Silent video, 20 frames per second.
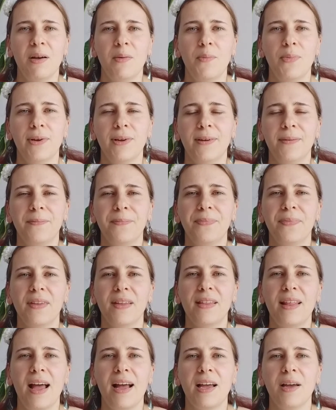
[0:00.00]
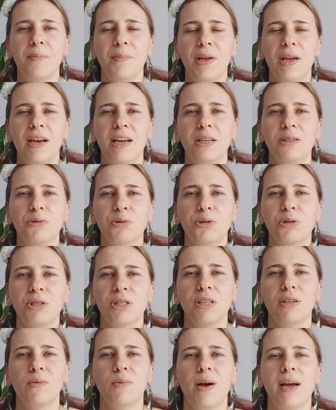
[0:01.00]
But that can be an
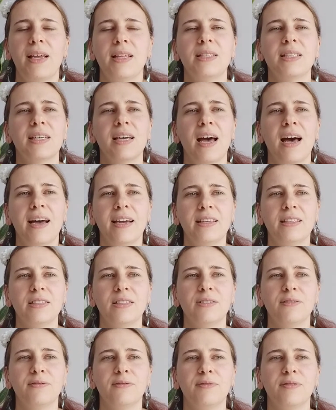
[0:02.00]
interesting way to kind of